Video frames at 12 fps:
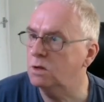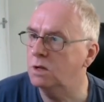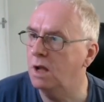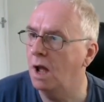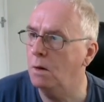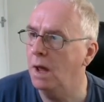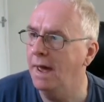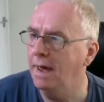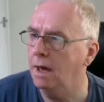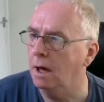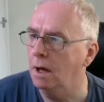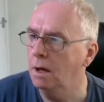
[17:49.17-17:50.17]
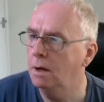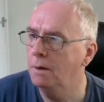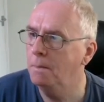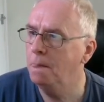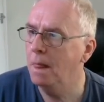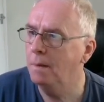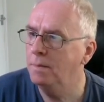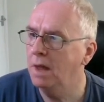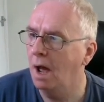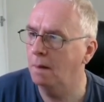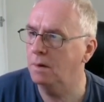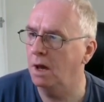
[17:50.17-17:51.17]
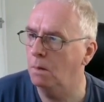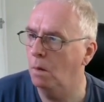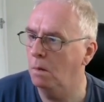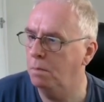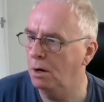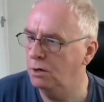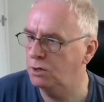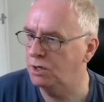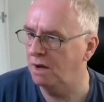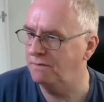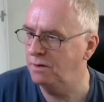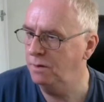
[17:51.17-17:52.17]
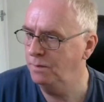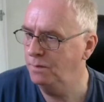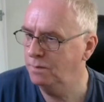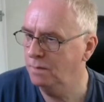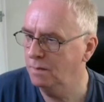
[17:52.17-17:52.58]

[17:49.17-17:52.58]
down here, I'm getting 1.7